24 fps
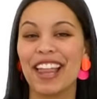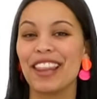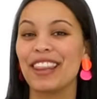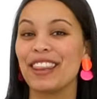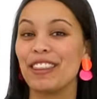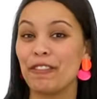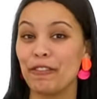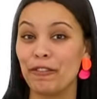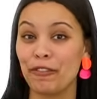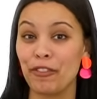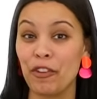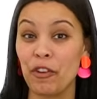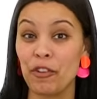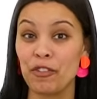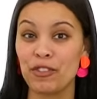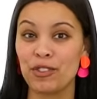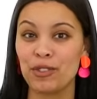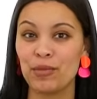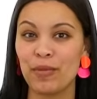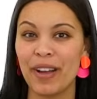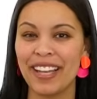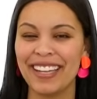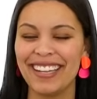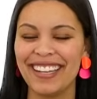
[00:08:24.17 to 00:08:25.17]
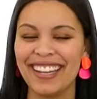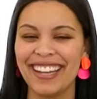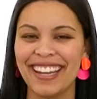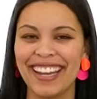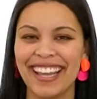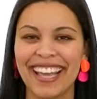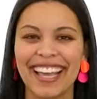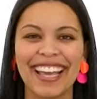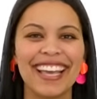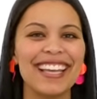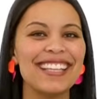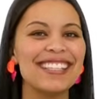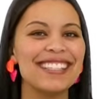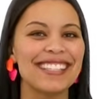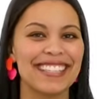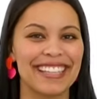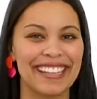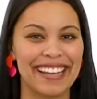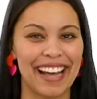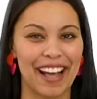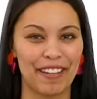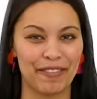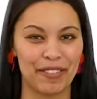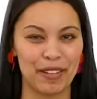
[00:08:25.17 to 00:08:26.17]
The first one is
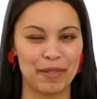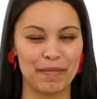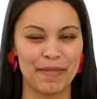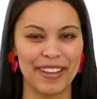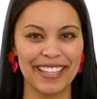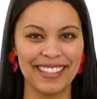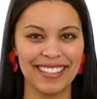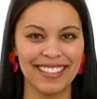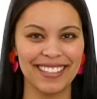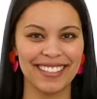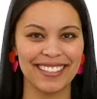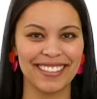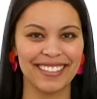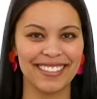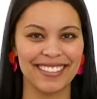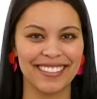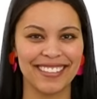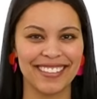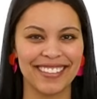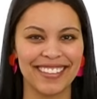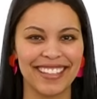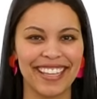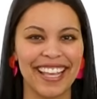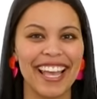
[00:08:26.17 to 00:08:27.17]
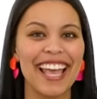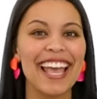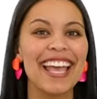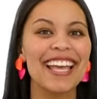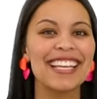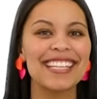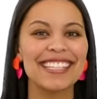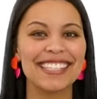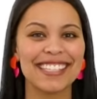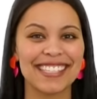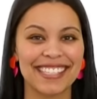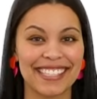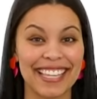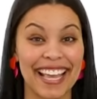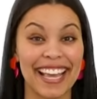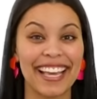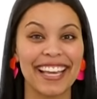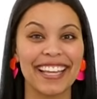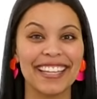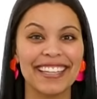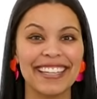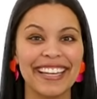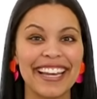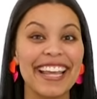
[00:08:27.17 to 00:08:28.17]
government,
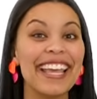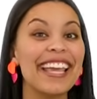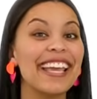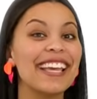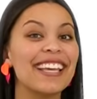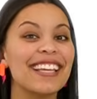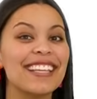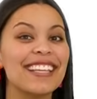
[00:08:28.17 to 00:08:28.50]
secondly,